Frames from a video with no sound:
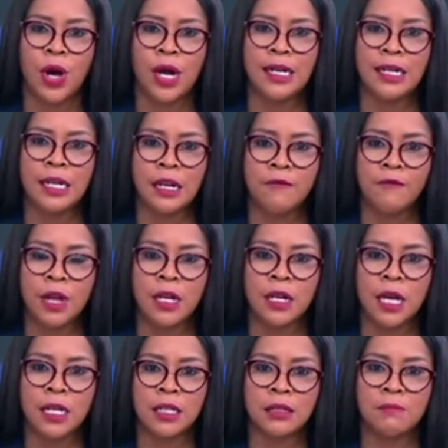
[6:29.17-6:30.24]

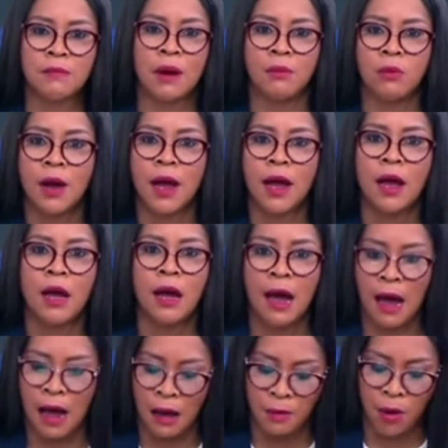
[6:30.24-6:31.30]
leaving Zimbabwe
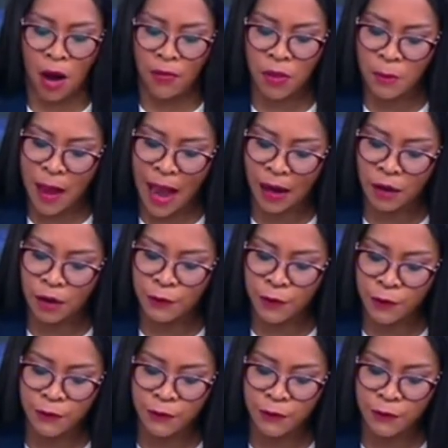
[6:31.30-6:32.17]
on the back of